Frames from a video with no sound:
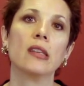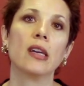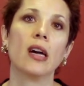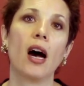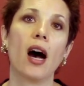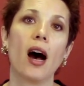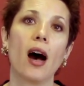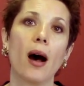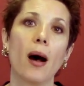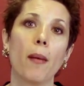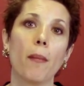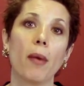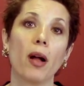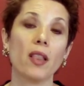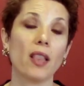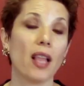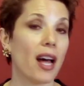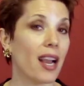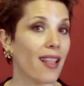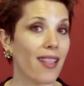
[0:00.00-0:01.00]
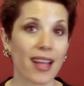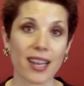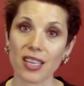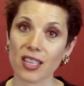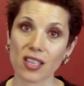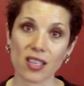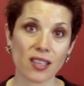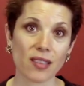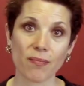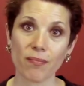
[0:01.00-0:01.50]
Um, a lot of that
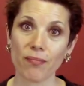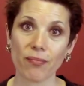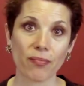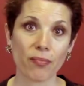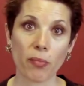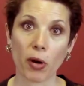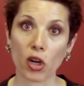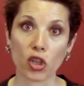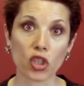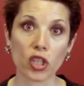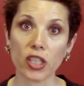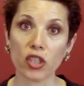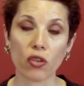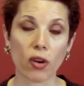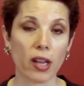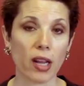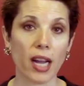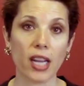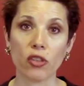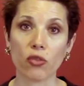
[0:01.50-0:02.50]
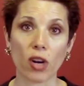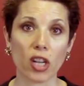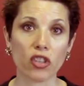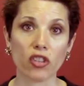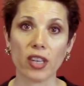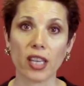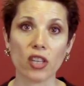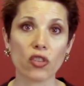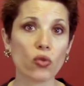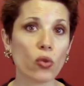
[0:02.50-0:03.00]
is partially
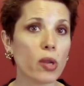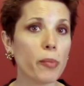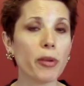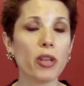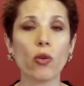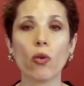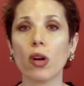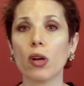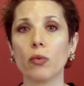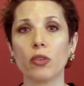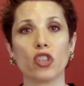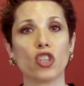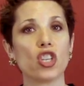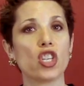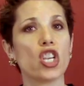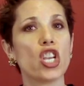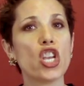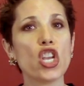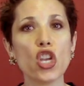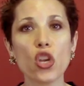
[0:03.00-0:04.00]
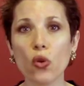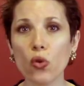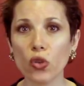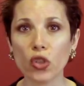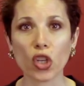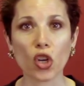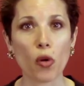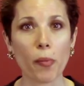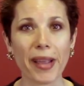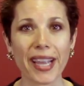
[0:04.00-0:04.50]
hydrogenated soybean oil, which is huge
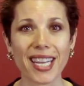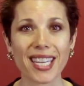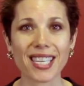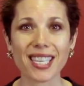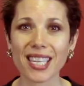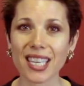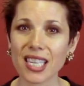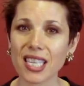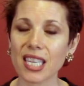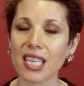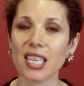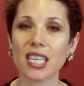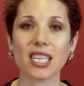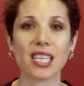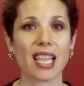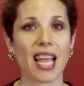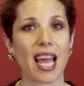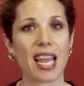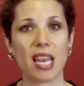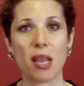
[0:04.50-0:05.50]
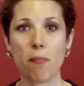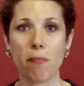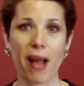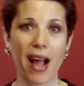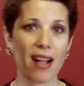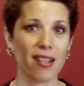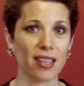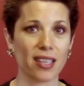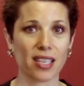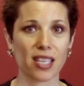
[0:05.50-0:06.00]
in omega 6s. That
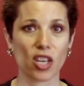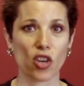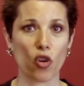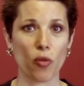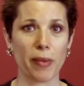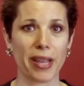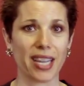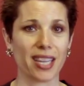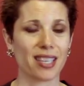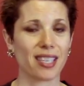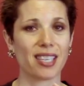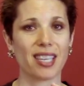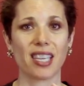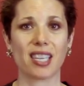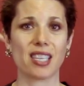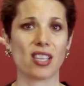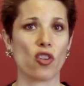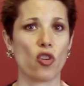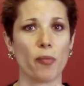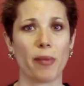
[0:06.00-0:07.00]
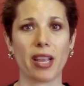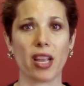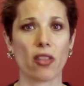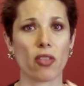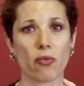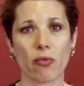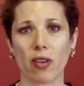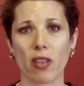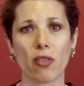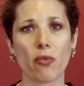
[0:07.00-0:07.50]
imbalance in omega 6 and omega
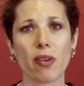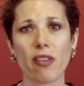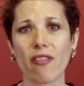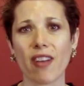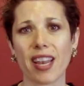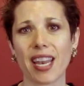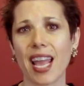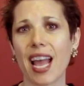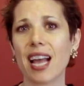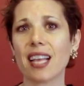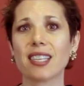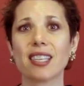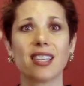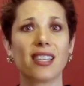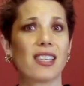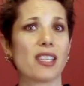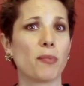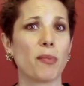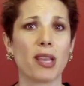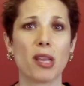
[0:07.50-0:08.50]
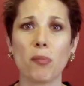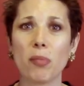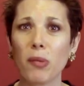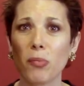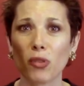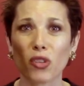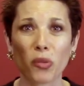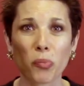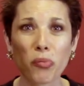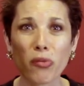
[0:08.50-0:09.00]
3 fatty acids is making
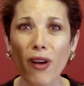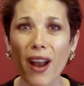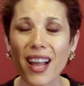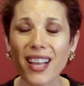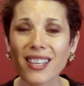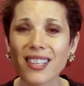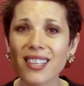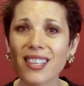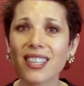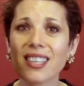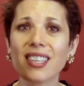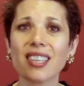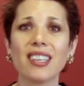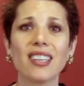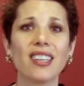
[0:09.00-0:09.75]
people depressed,